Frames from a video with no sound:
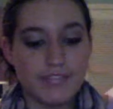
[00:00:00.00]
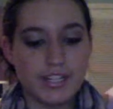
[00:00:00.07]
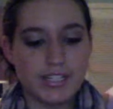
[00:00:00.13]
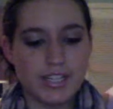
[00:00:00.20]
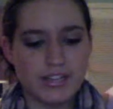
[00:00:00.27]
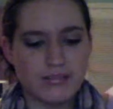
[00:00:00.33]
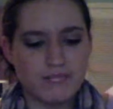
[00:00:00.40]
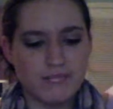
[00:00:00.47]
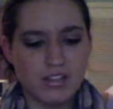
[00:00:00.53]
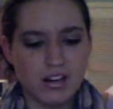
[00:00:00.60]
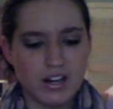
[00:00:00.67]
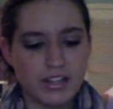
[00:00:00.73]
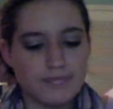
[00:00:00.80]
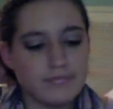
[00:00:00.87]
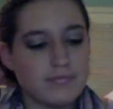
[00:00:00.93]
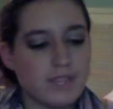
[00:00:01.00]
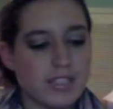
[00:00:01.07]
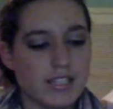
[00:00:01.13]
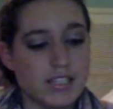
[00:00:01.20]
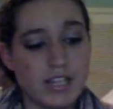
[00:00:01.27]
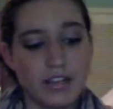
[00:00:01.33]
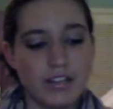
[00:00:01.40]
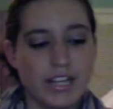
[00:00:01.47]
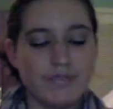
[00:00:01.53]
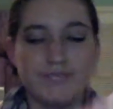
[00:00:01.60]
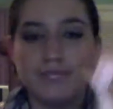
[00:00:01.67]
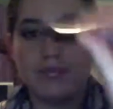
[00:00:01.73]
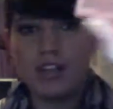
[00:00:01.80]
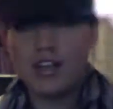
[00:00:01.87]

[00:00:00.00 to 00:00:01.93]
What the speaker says: If I did, sorry. Just gonna tell you again.